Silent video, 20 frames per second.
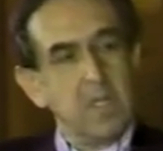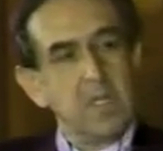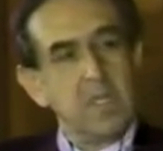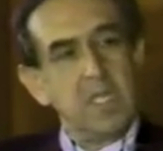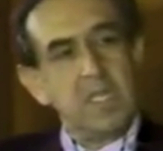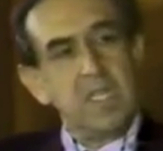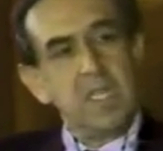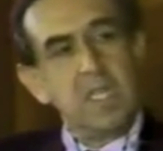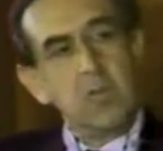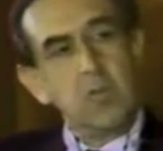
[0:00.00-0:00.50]

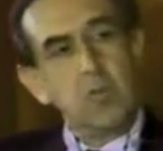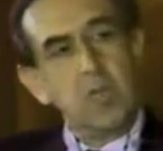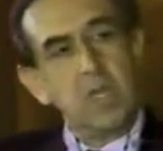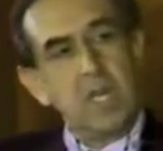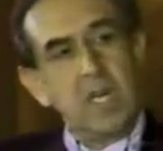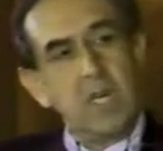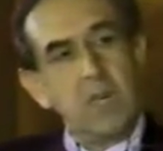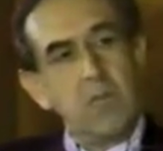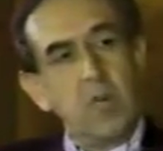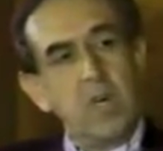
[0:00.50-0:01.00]
that they could
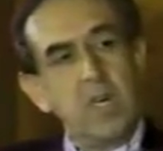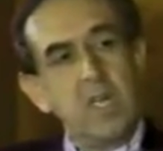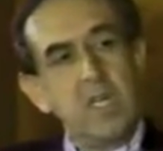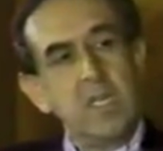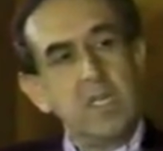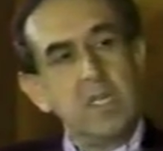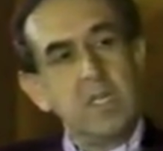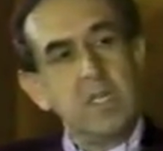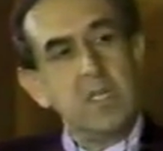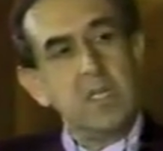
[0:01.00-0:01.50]
have
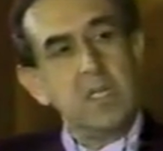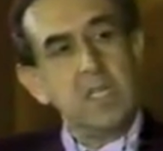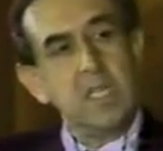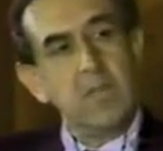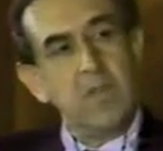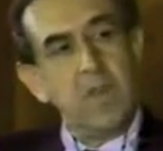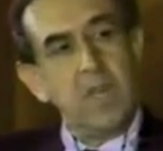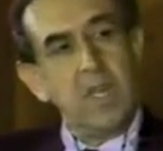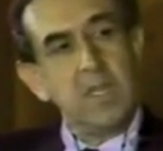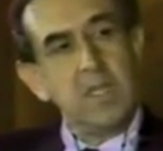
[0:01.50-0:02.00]
one
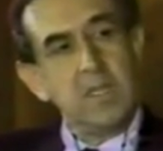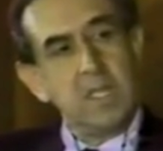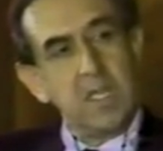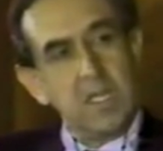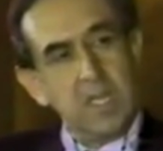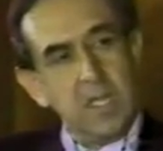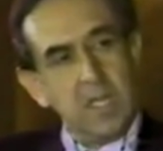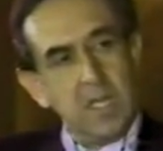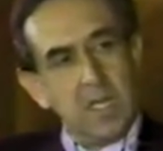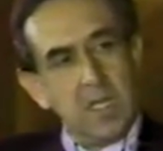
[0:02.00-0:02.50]
event a
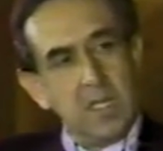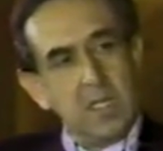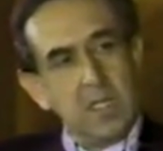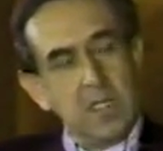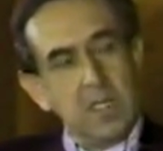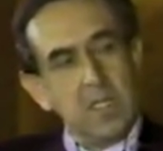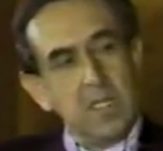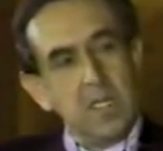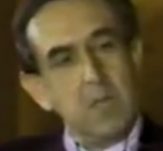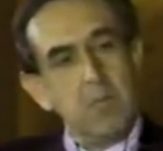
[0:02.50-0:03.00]
year.
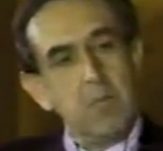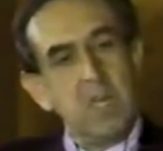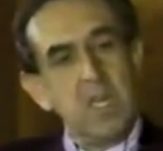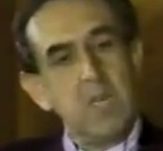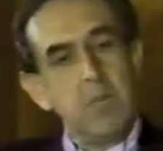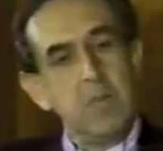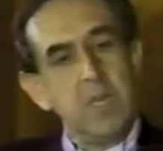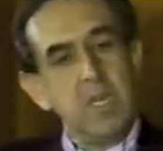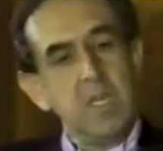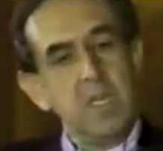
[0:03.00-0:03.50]

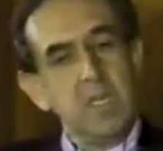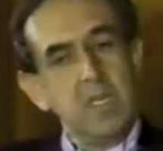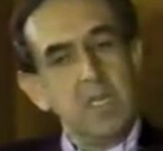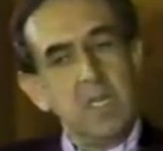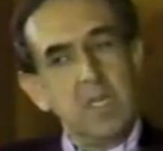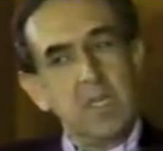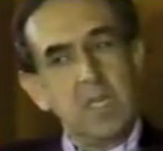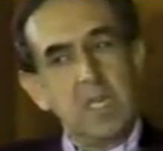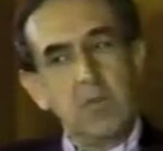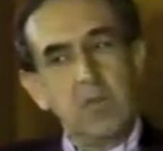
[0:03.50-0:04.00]
Maybe,
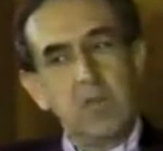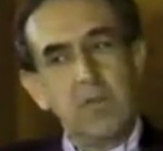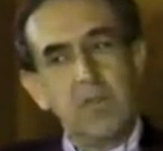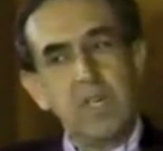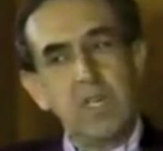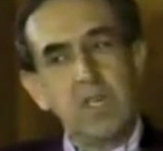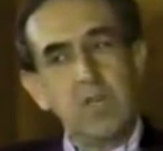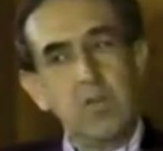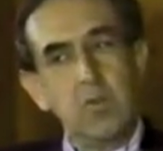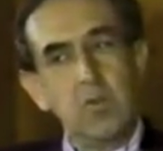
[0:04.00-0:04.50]
if they were
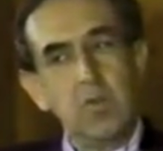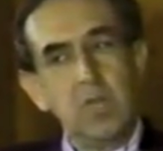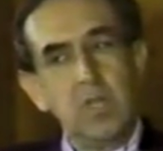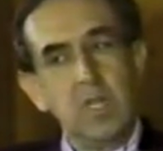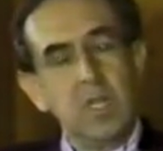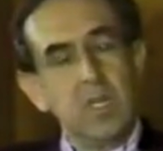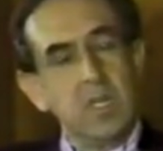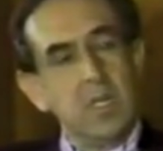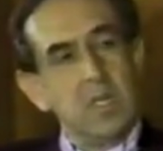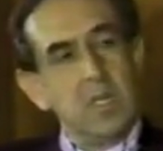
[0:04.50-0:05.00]
very good,
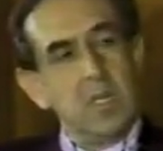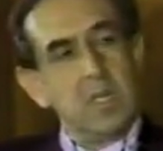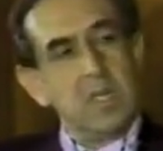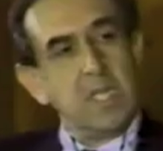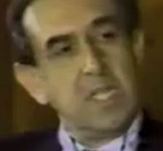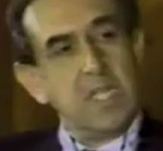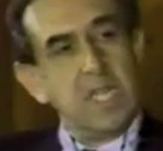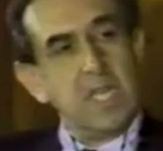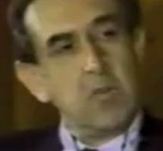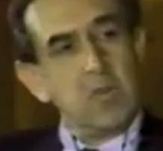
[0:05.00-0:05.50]

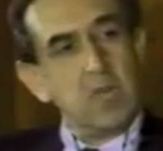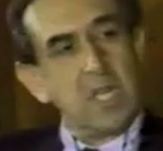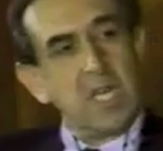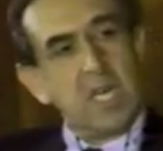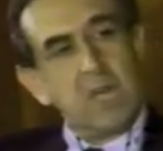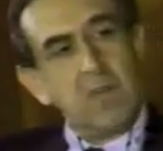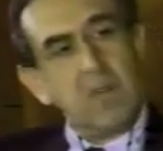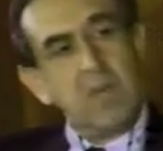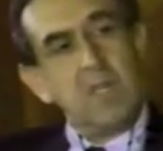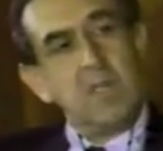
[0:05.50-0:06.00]
that they would
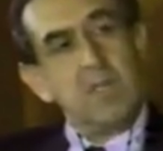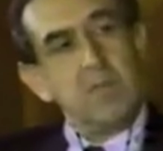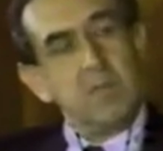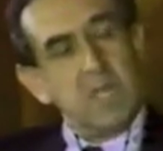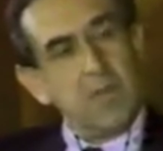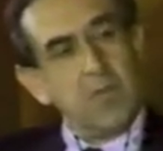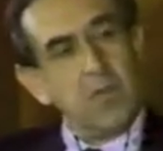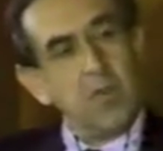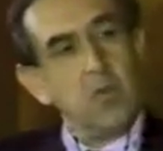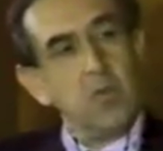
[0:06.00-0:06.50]
have
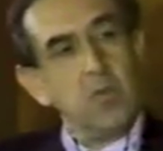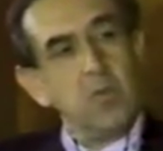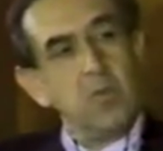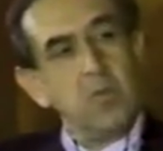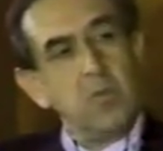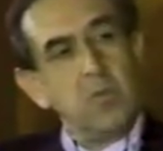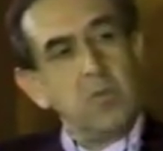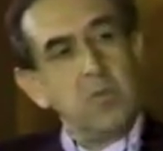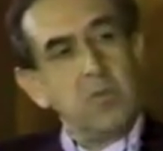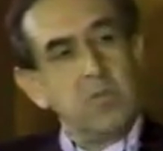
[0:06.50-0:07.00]
a
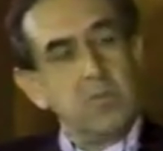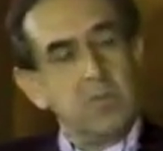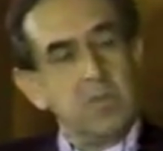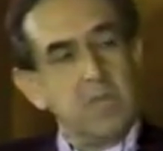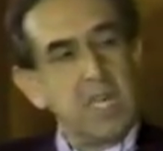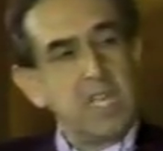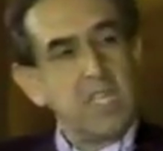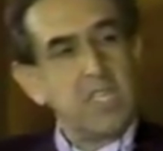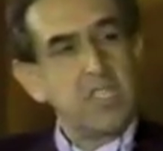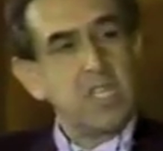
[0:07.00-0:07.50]
few
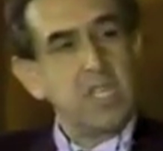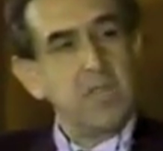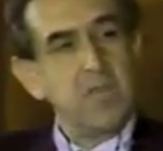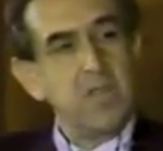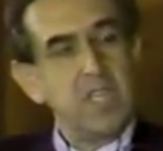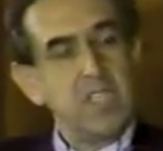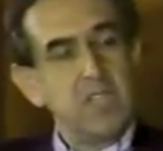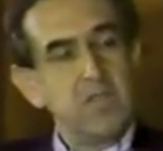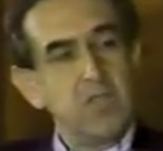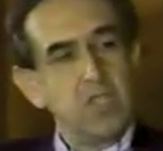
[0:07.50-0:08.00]
extra
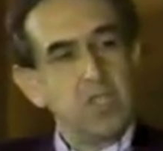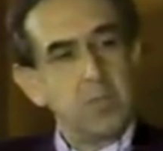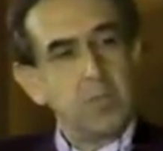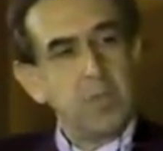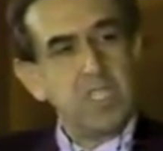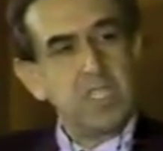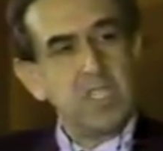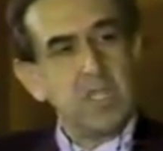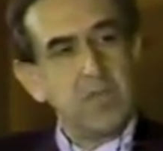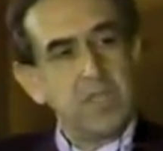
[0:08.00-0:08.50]
events for
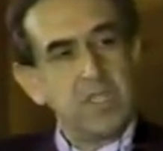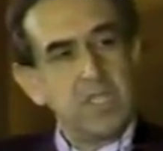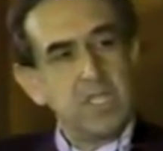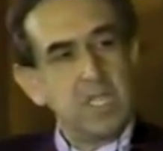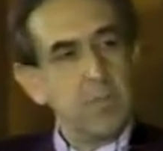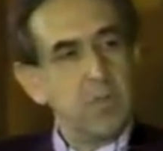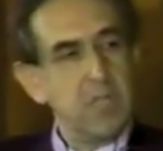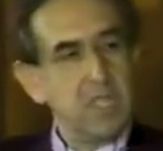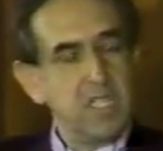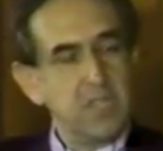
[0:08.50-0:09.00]
special
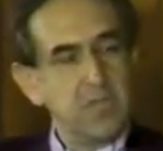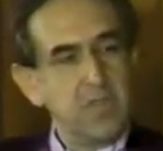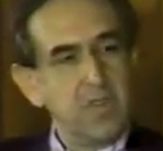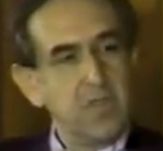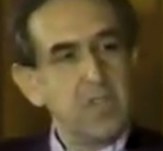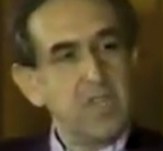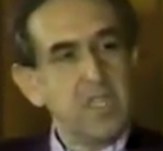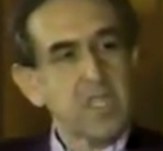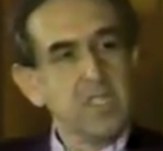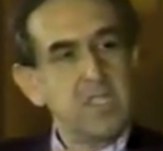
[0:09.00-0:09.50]
festivities,
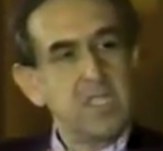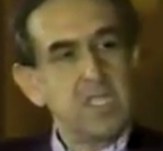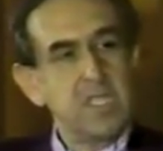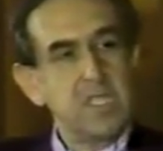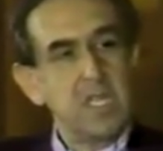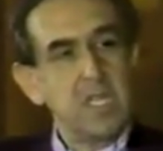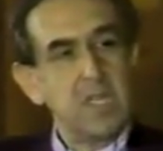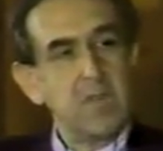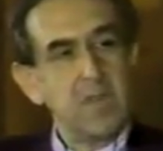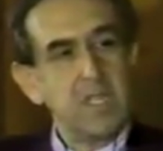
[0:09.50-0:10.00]
15,
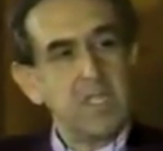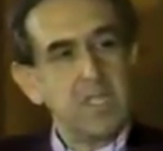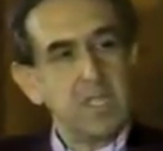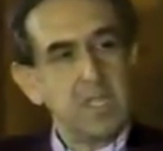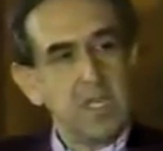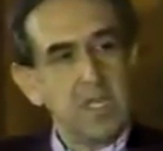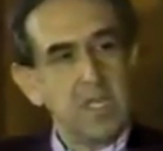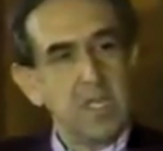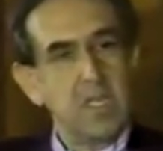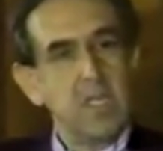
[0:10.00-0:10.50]
16 events
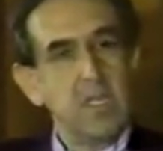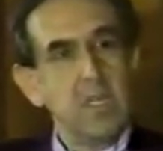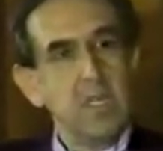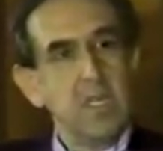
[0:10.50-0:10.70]
a year.